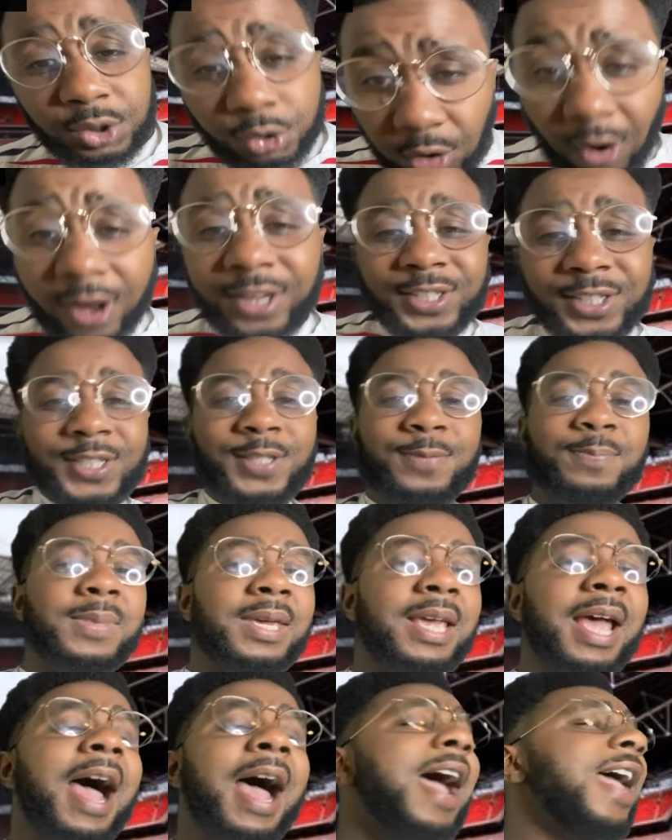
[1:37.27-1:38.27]
Trust
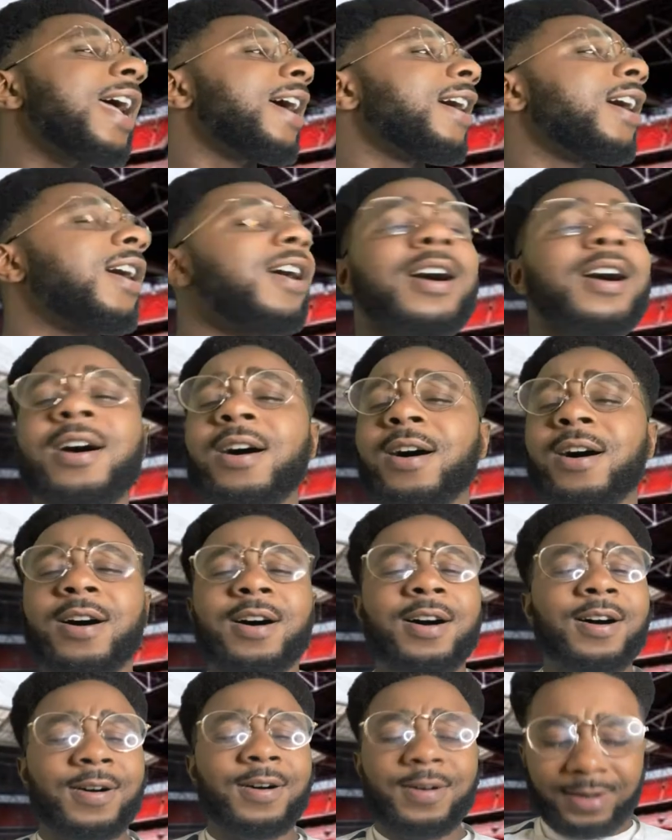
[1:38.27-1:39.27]
me,
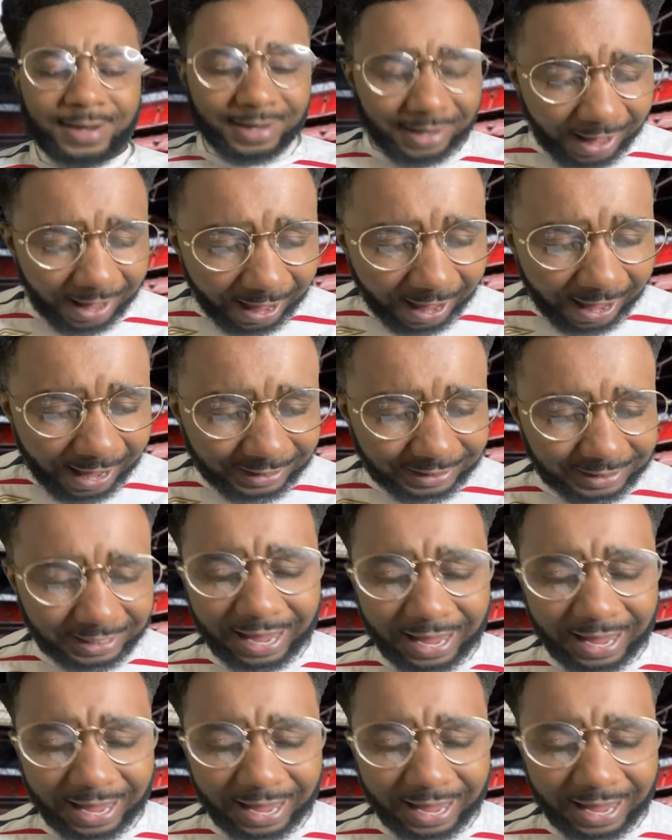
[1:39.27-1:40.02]
guys,